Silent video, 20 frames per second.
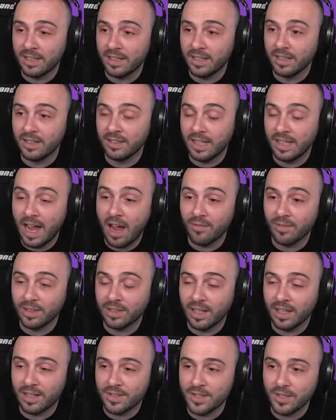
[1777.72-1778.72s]
the
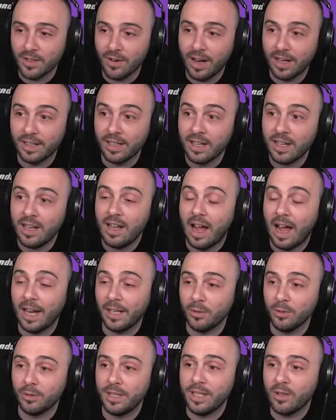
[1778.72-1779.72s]
avatars, and I
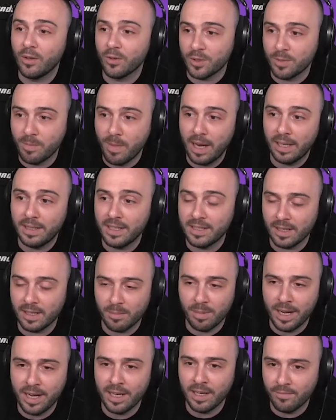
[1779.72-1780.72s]
do think cosmetics are
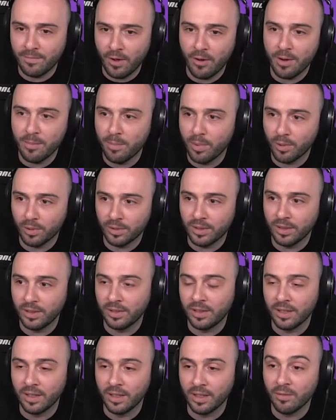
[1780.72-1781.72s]
playing a very
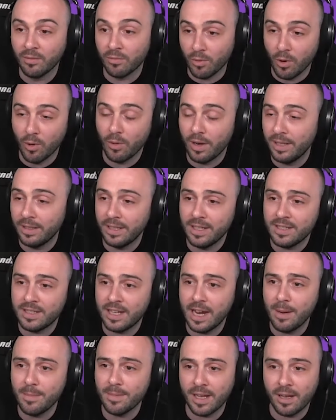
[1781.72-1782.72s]
important role in these
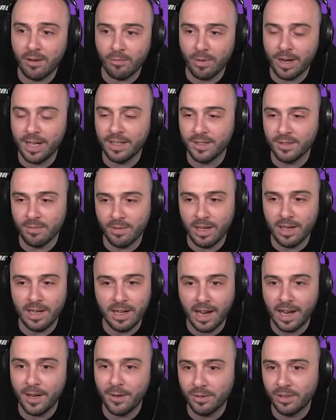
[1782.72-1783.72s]
games, and raid is really
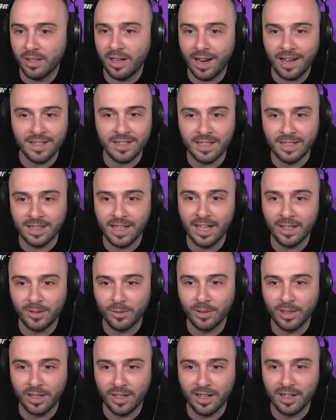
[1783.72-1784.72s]
now utilizing that
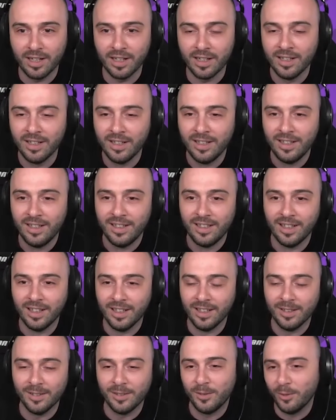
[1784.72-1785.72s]
to their
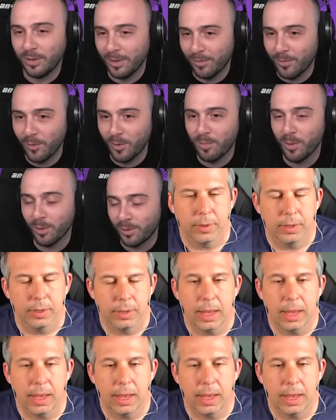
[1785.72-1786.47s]
to the full potential.